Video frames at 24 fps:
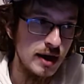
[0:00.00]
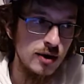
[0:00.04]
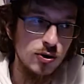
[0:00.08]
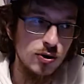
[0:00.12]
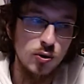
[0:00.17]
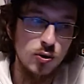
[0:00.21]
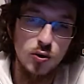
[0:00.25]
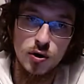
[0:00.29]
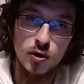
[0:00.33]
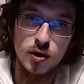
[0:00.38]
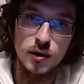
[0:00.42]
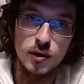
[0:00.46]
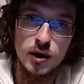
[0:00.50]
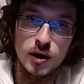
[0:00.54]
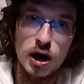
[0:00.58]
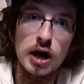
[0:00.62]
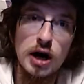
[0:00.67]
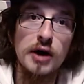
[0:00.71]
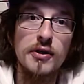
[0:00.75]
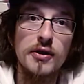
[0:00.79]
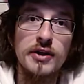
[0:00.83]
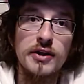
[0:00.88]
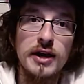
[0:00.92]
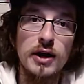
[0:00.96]
or
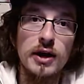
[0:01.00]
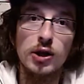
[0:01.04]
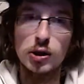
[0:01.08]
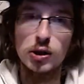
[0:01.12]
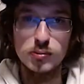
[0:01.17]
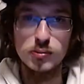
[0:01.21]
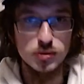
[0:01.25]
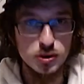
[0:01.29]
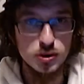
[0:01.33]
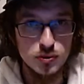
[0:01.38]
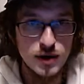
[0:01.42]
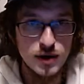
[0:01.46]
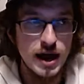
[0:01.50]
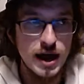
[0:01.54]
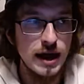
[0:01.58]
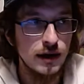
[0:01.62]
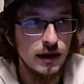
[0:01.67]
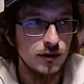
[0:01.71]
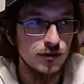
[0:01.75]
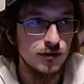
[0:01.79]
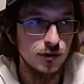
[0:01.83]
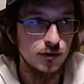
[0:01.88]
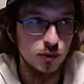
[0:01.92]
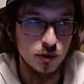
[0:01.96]
the yellow-blue
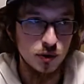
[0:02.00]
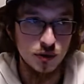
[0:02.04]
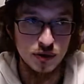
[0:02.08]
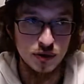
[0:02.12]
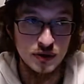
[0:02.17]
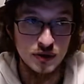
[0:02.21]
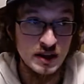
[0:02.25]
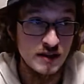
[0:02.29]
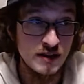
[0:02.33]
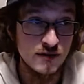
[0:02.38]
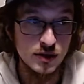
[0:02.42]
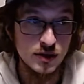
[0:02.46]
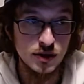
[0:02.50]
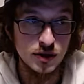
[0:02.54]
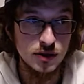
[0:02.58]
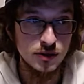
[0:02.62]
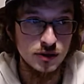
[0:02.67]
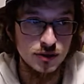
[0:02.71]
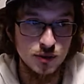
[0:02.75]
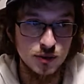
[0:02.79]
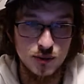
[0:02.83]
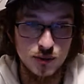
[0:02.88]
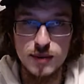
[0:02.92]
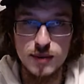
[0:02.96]
decks, or even
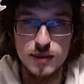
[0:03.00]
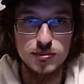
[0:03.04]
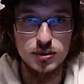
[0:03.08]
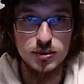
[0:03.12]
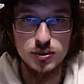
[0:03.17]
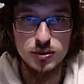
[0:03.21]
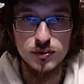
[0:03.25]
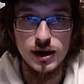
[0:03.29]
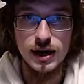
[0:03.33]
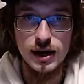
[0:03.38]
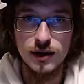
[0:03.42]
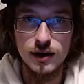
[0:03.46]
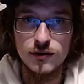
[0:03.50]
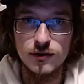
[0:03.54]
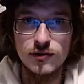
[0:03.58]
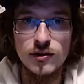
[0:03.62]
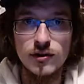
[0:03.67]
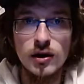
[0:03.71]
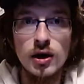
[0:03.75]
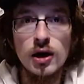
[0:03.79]
the red-blue decks.